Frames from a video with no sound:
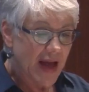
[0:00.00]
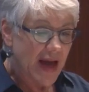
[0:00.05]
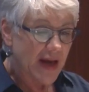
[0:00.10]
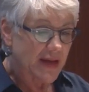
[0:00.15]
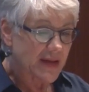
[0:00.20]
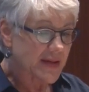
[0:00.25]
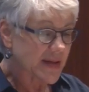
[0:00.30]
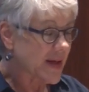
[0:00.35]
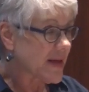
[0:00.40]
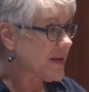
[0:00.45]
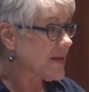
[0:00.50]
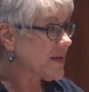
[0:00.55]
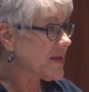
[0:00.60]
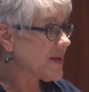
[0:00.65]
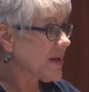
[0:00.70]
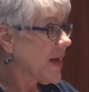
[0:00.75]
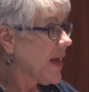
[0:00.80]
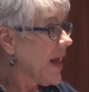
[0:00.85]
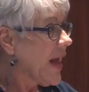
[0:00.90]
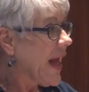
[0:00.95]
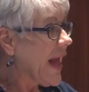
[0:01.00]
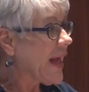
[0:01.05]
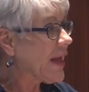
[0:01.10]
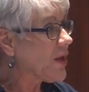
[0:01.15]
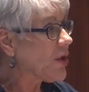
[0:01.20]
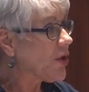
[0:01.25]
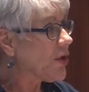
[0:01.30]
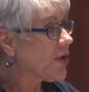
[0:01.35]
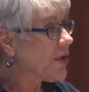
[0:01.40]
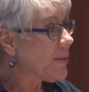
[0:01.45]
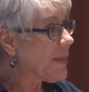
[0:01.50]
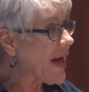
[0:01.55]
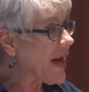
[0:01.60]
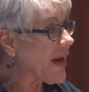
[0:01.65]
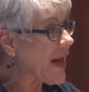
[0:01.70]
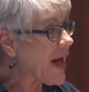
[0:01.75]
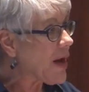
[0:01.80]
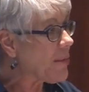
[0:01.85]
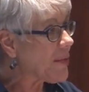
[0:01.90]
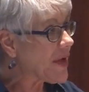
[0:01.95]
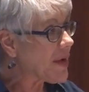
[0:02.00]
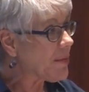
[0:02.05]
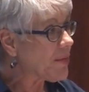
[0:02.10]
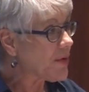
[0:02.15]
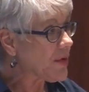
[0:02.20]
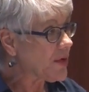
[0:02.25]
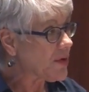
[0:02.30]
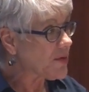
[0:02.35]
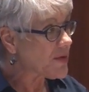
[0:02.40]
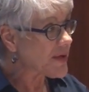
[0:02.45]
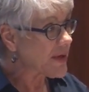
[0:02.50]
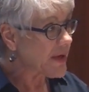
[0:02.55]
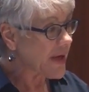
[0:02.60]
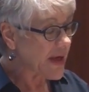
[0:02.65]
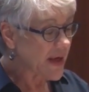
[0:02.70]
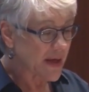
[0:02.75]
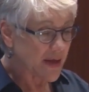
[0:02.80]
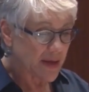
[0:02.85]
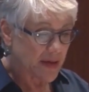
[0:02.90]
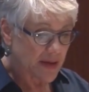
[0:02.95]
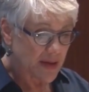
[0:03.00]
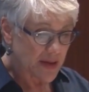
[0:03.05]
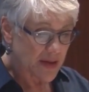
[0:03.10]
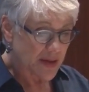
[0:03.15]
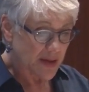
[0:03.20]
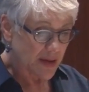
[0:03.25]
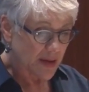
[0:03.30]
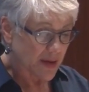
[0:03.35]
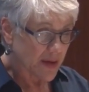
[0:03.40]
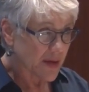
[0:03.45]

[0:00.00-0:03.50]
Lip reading: access and learn about how people use their hands.